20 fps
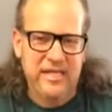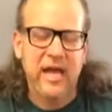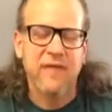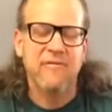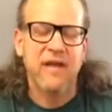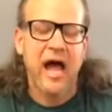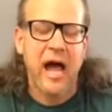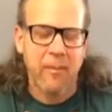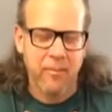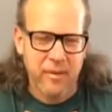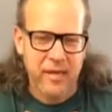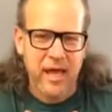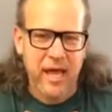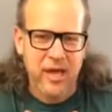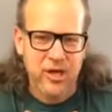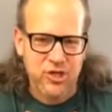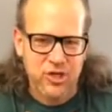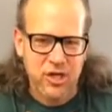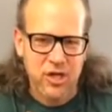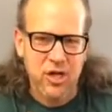I have an
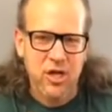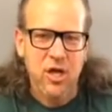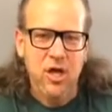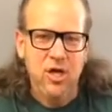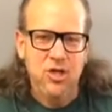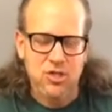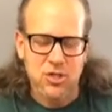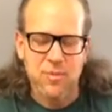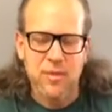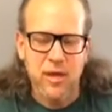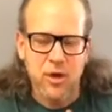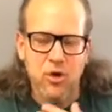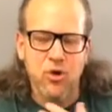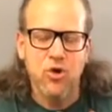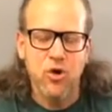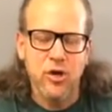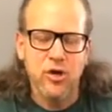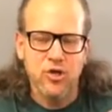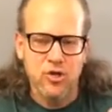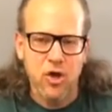obligation to be a
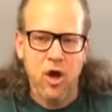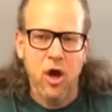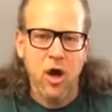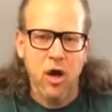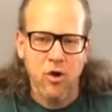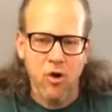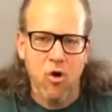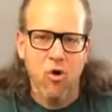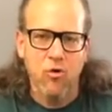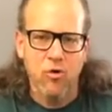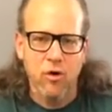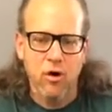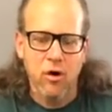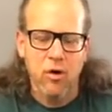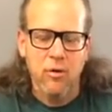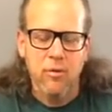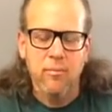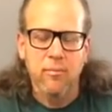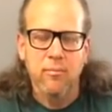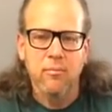good dog
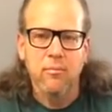owner